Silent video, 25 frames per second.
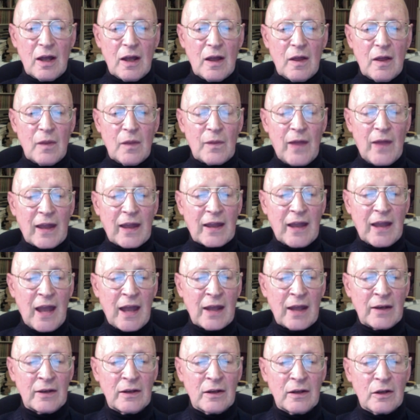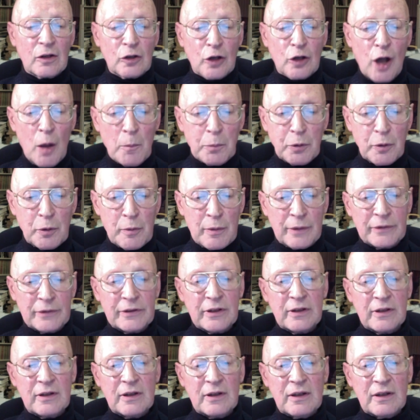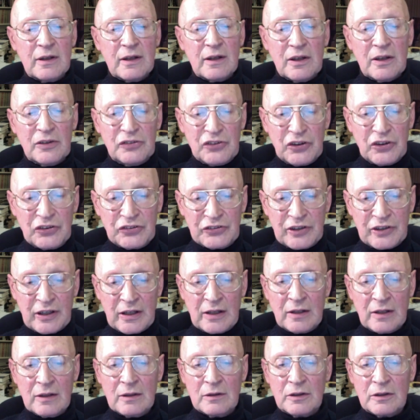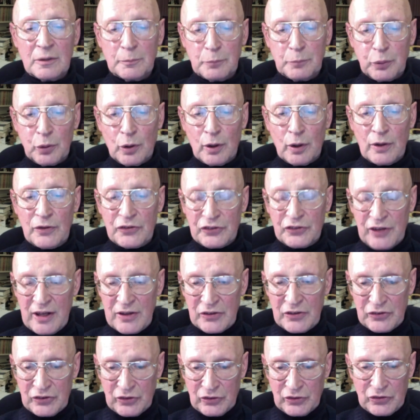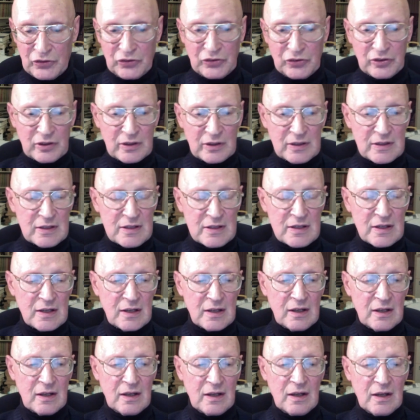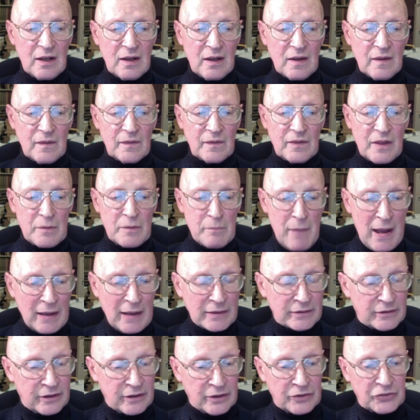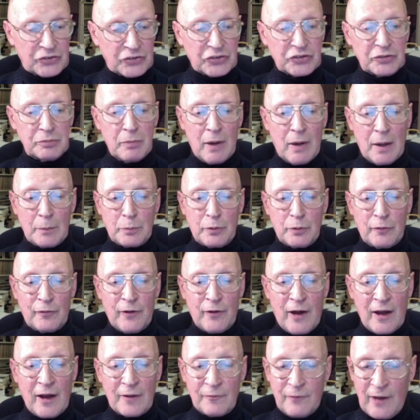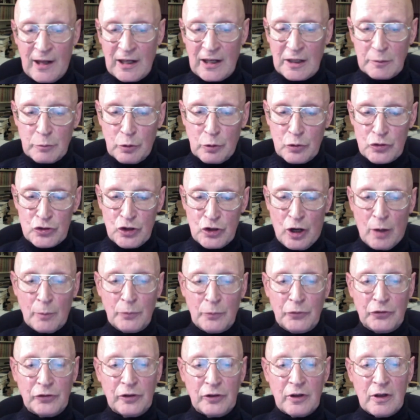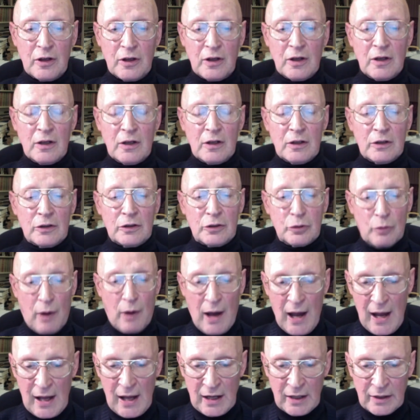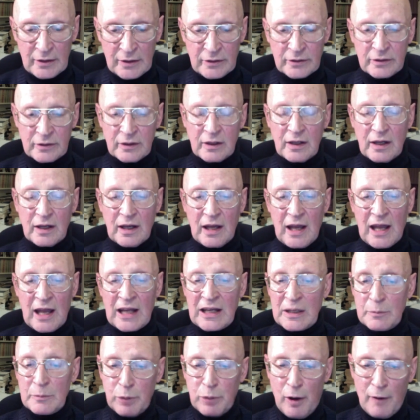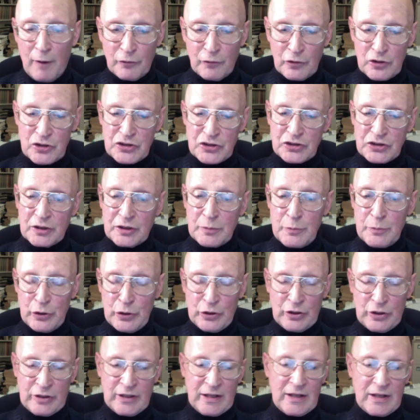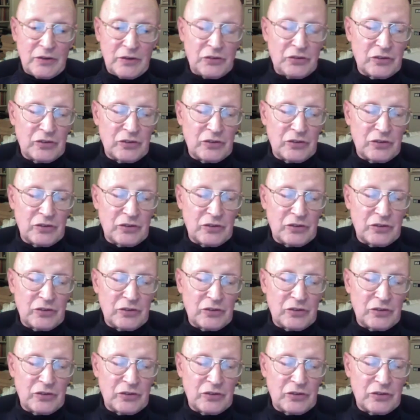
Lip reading: they can complement existing deployed sensors. Their maintenance might provide valuable jobs to island and impoverished communities.